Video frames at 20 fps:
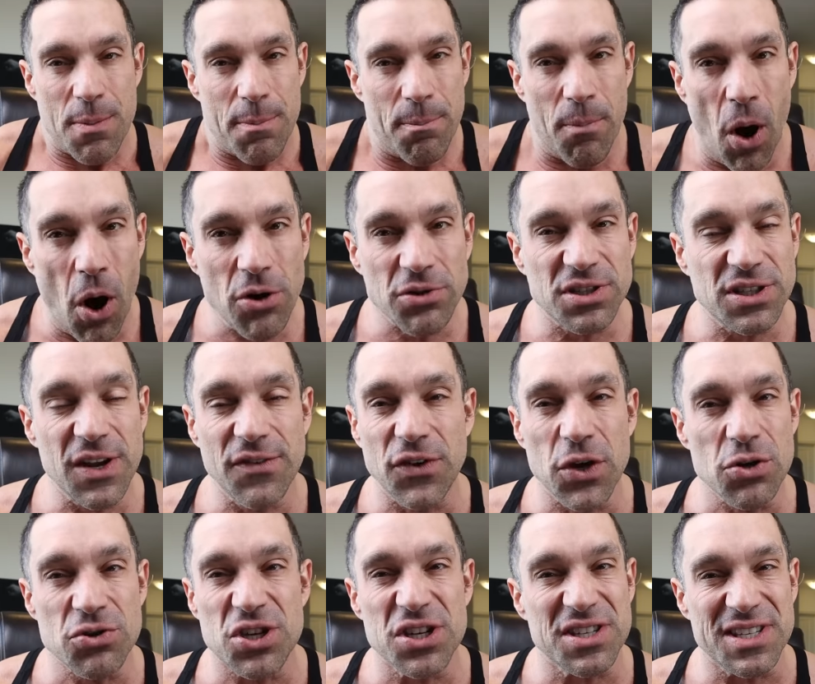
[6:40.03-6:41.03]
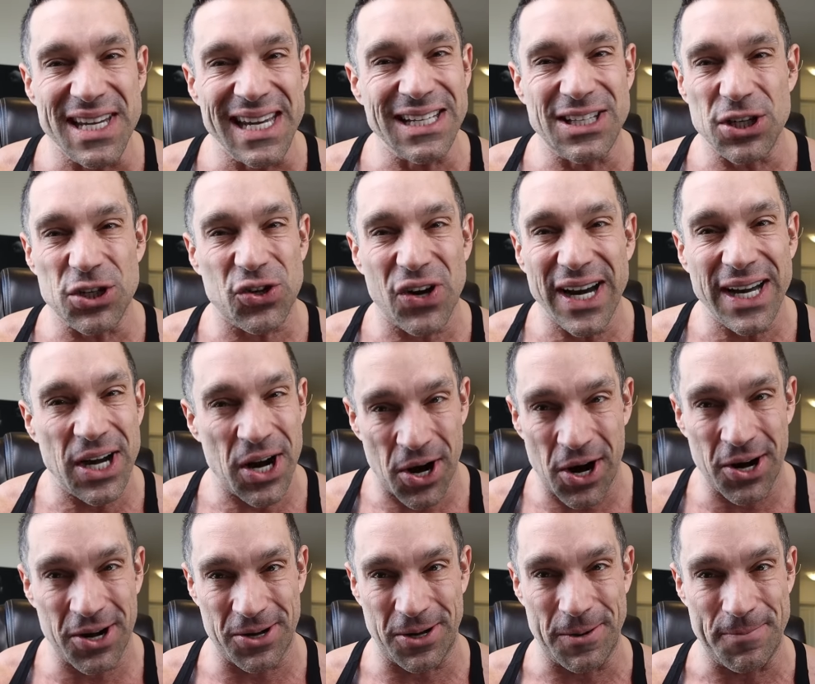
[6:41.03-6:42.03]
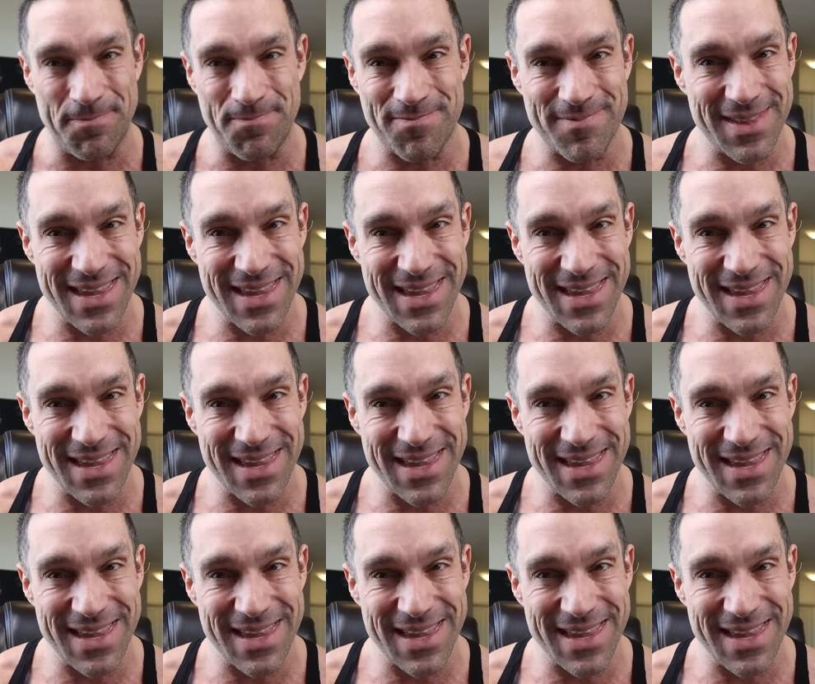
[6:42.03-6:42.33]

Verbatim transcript: Most of you just need to train harder.